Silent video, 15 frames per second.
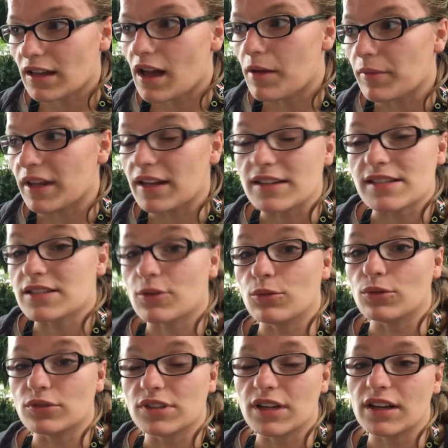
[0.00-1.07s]
I mean it's
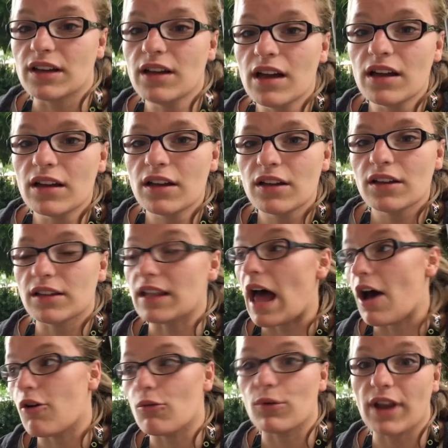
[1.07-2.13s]
cool to
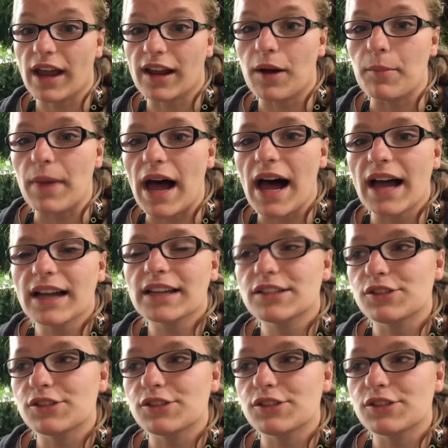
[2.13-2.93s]
now when I come back